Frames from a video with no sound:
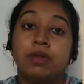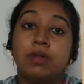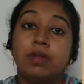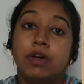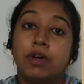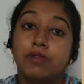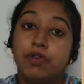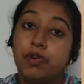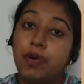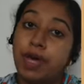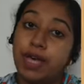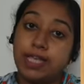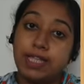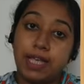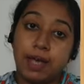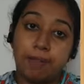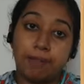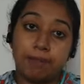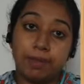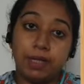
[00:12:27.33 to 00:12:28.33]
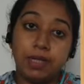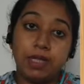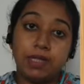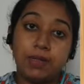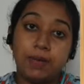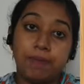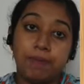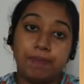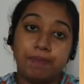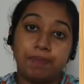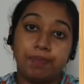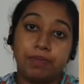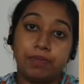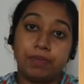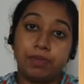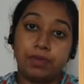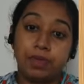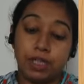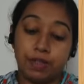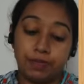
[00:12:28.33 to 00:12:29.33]
a few examples
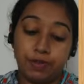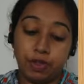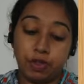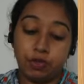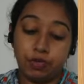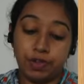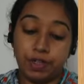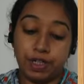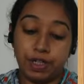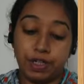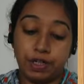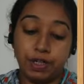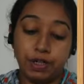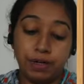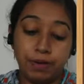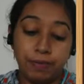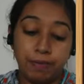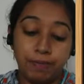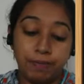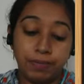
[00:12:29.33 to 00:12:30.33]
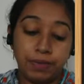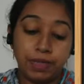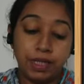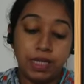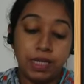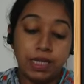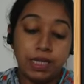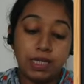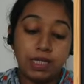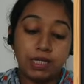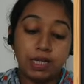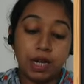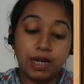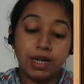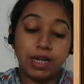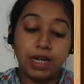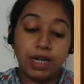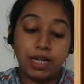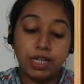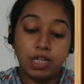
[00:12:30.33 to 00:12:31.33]
given over here. Study
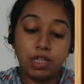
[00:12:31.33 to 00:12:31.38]
each